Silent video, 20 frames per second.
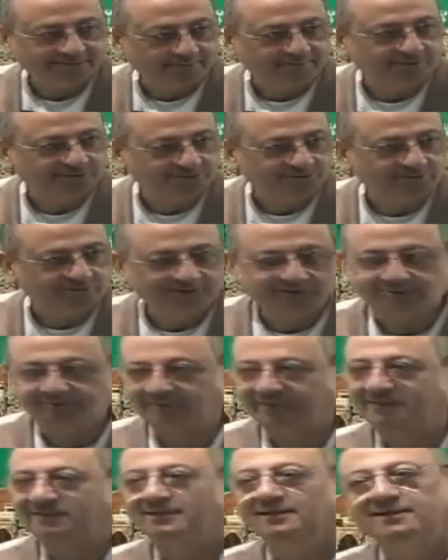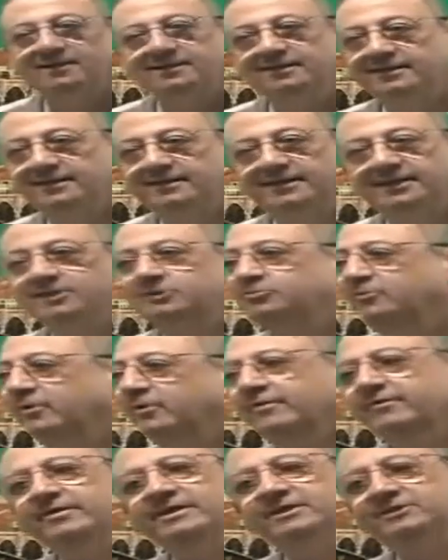Tamizu nisbat. It's
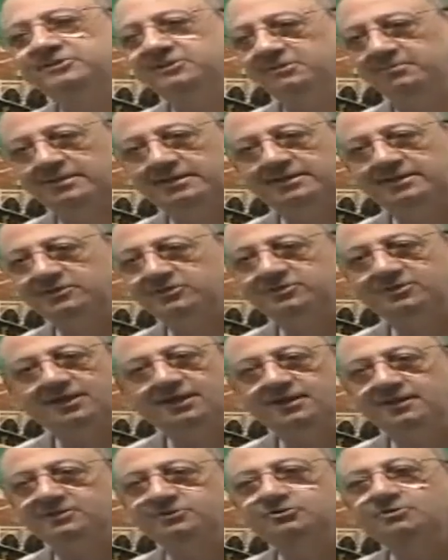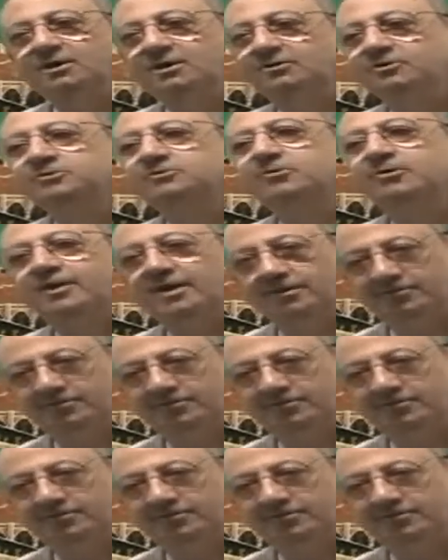very easy, brother. inshallah you are going to